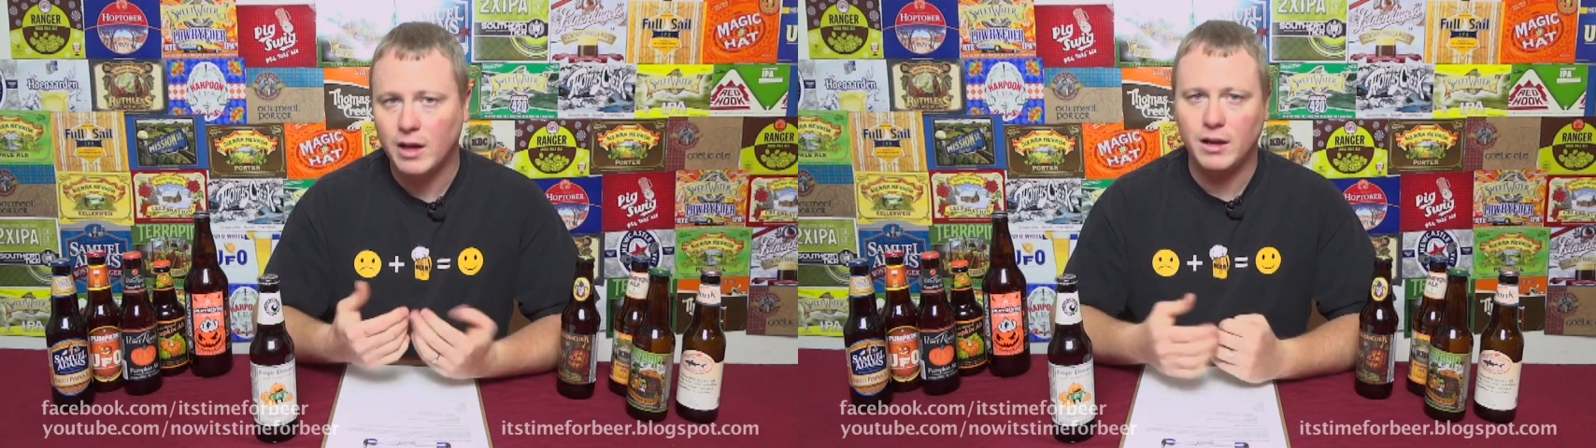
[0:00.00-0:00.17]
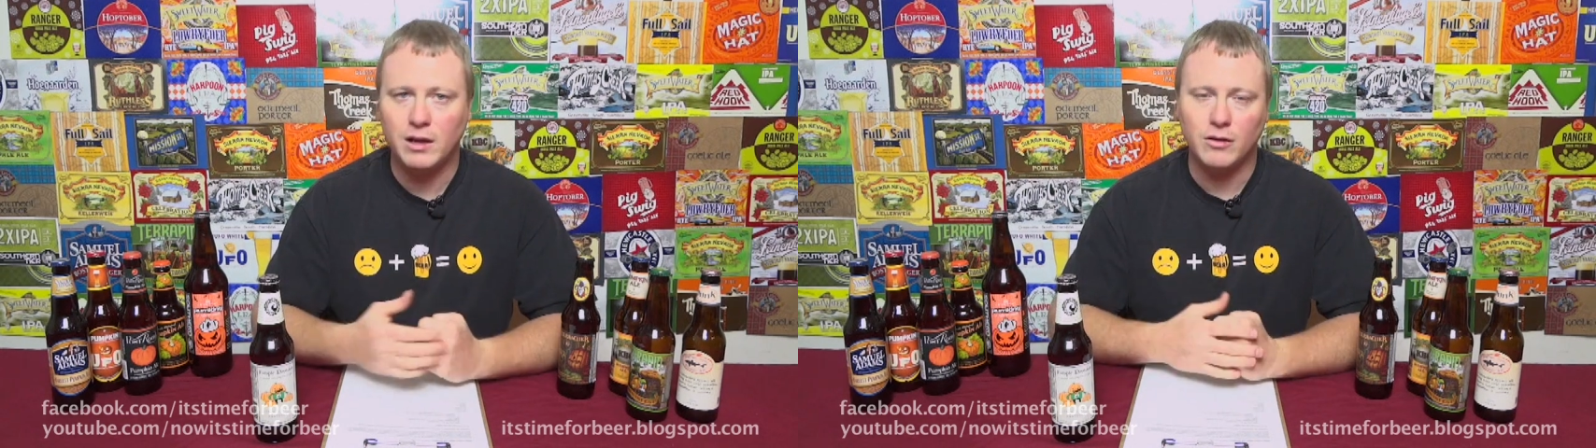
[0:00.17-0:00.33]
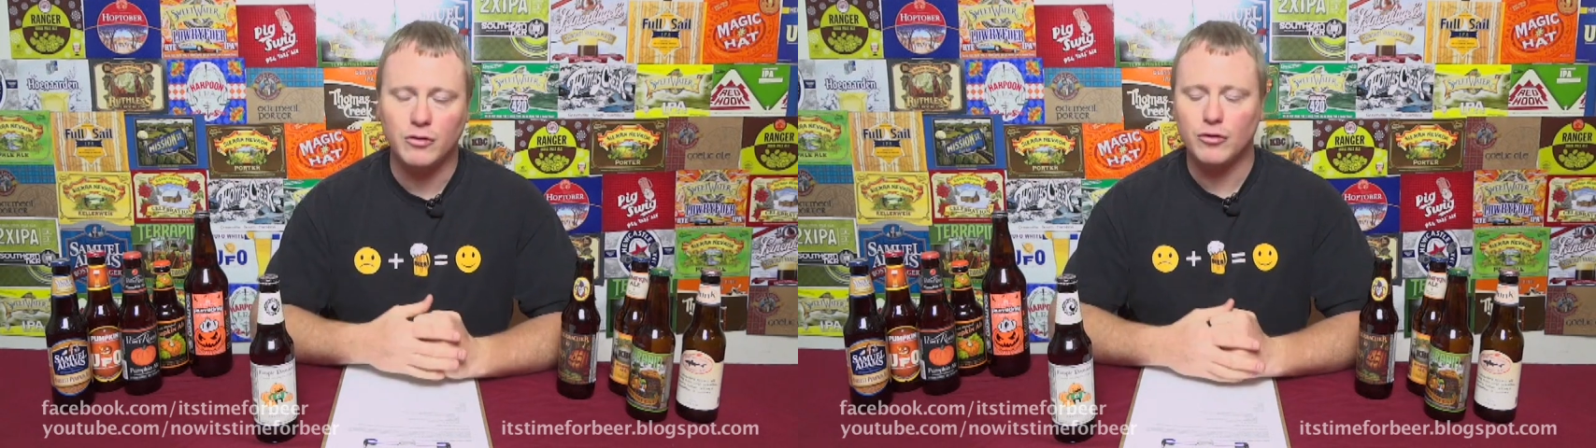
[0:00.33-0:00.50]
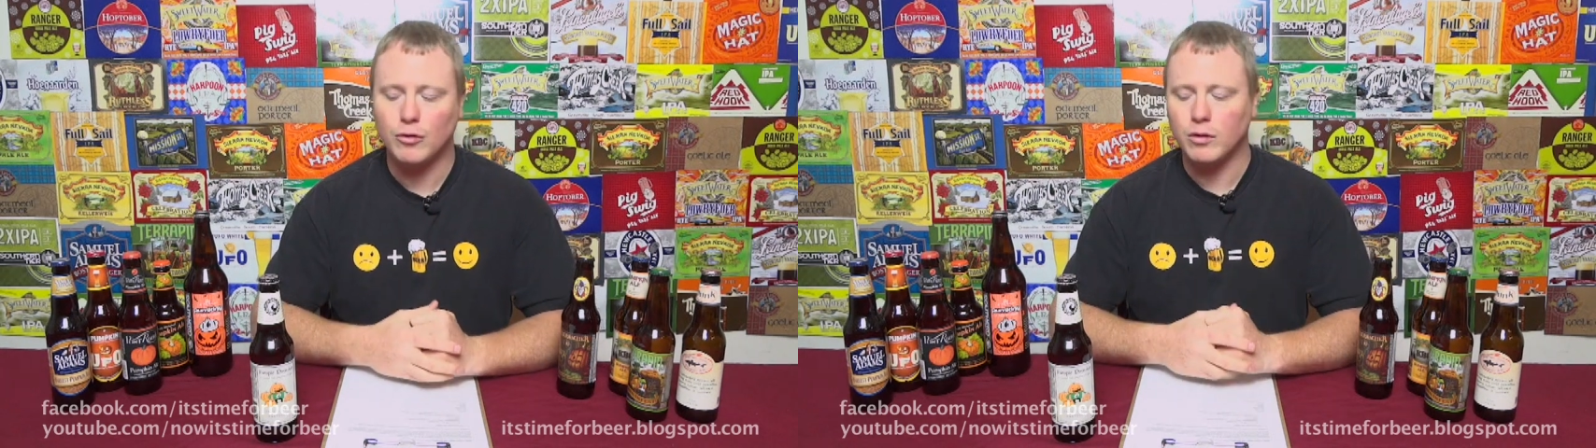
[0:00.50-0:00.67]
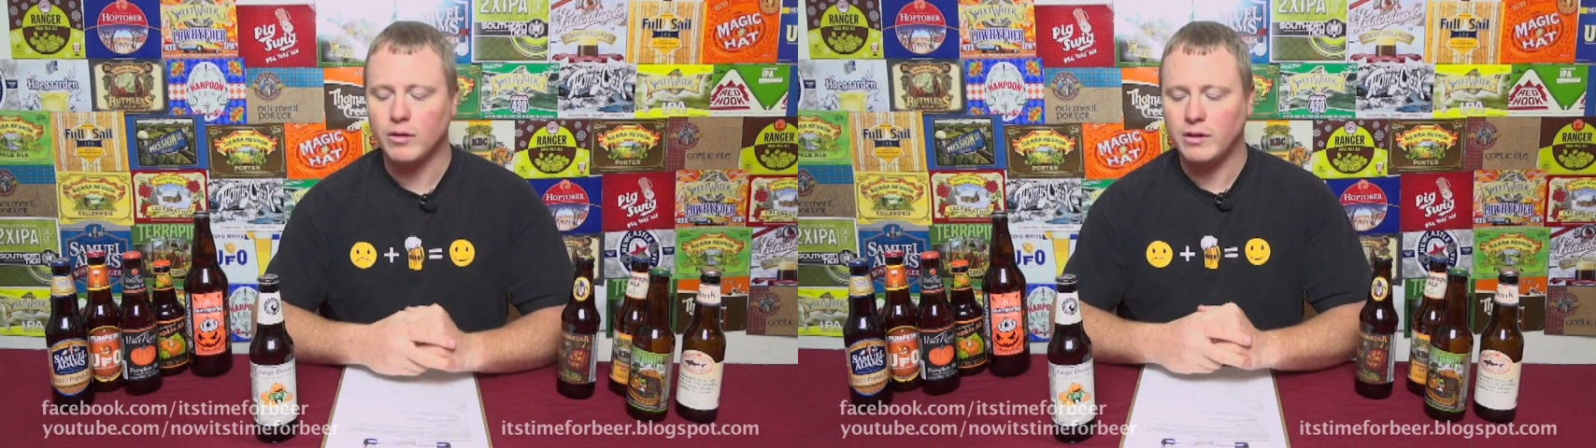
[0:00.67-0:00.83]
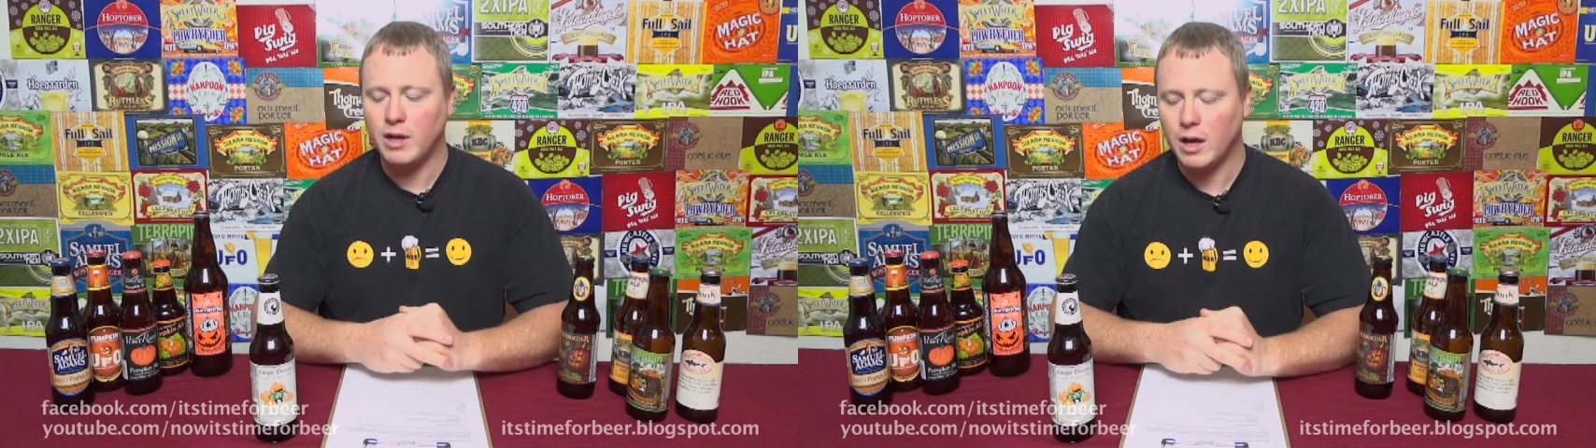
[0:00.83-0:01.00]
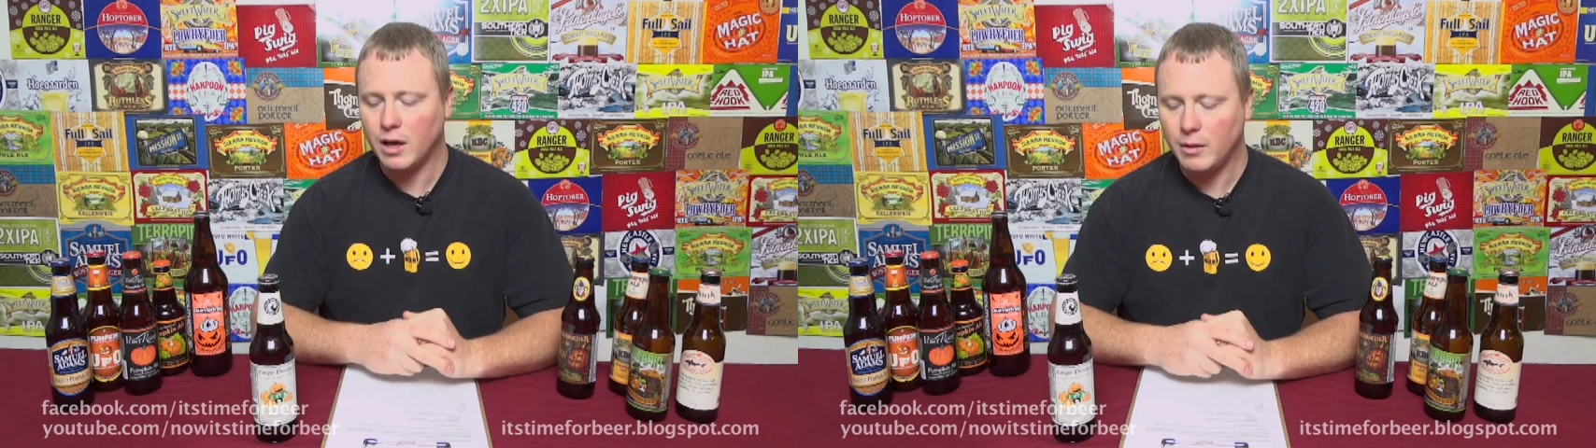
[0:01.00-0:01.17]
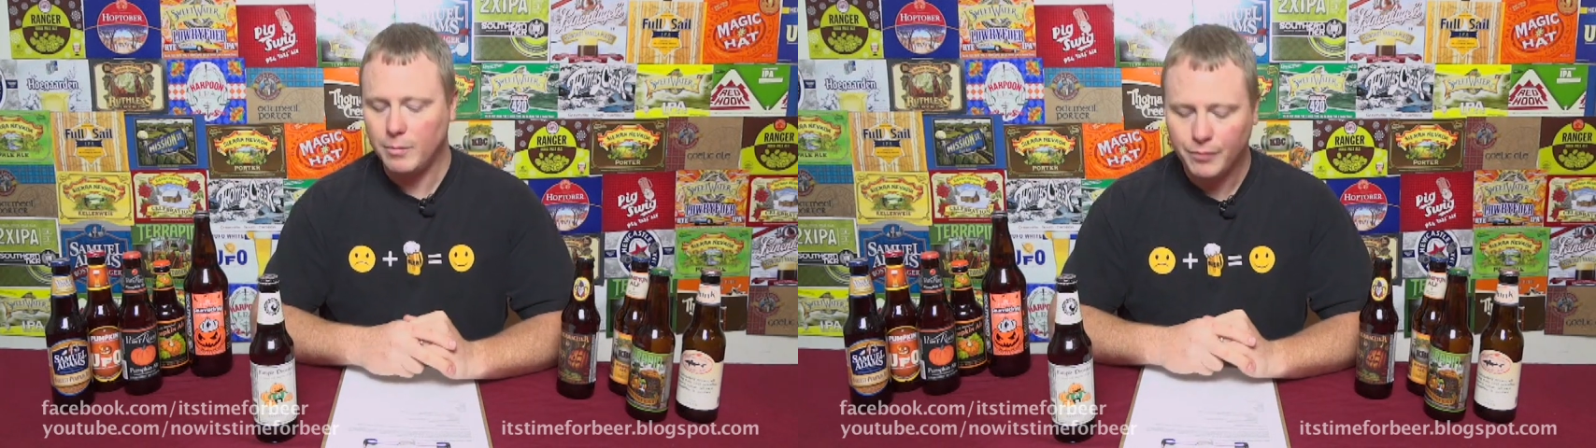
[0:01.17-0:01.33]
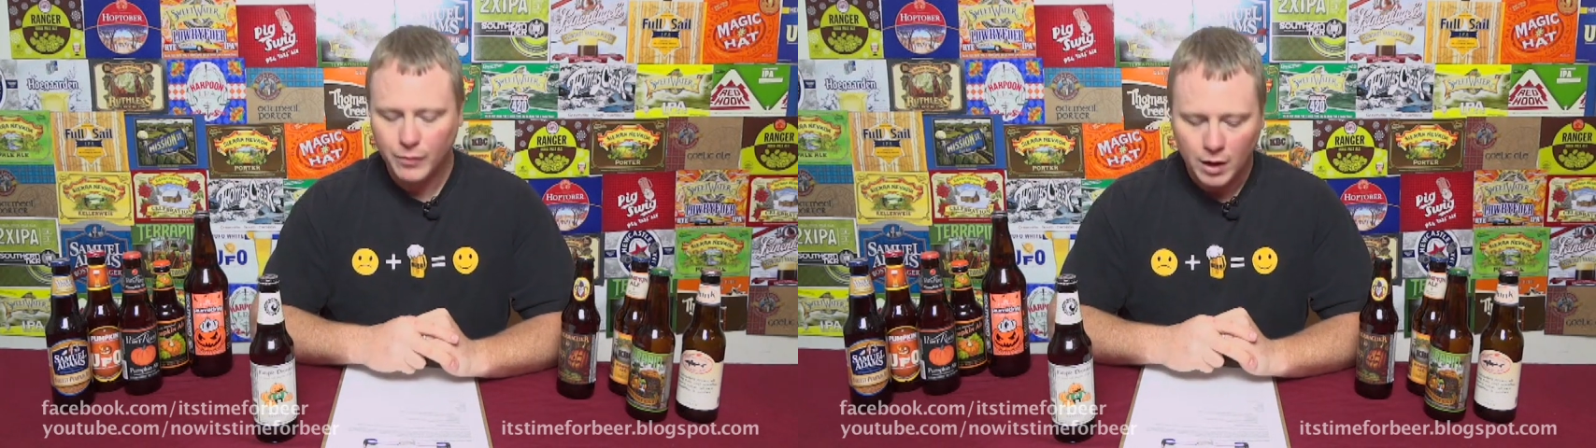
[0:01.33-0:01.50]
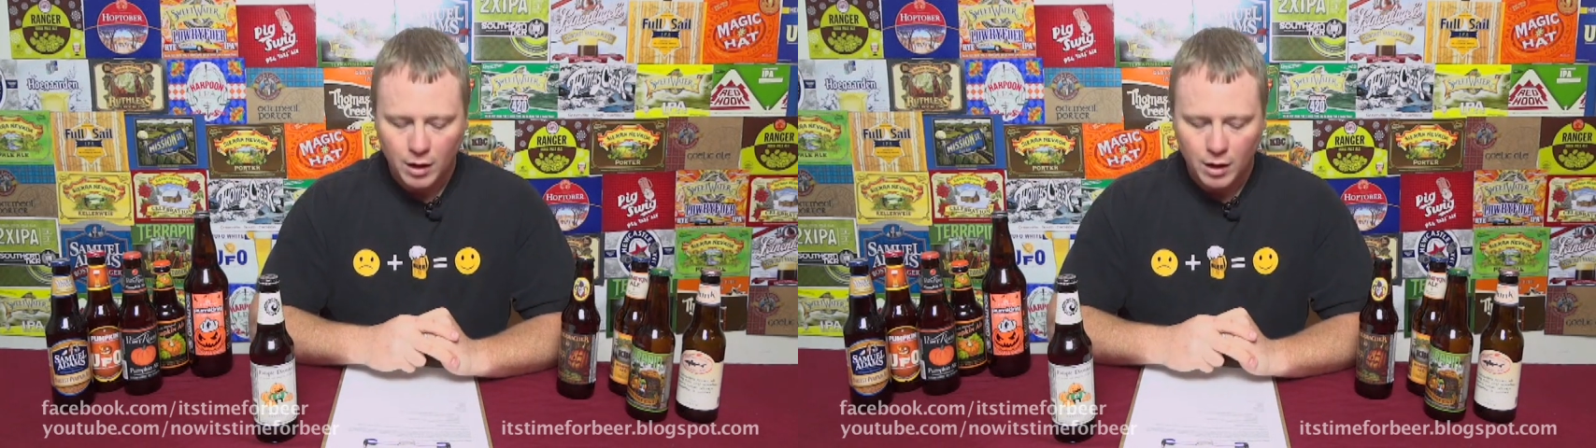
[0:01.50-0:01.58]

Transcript: any in the store at the time.